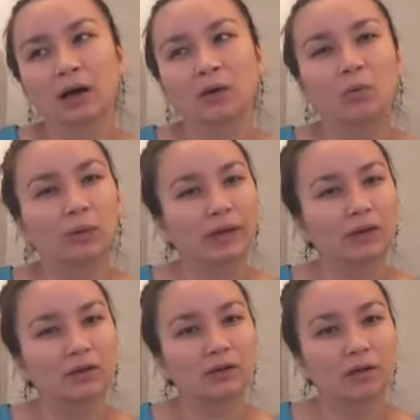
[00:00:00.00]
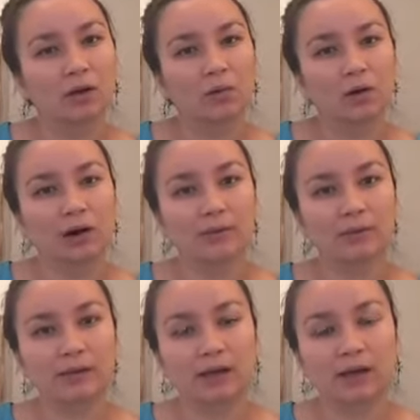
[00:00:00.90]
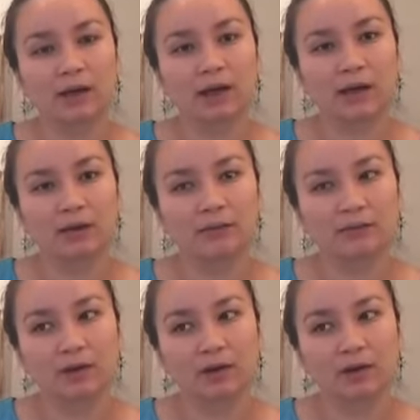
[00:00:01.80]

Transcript: a week or so where I was getting kind of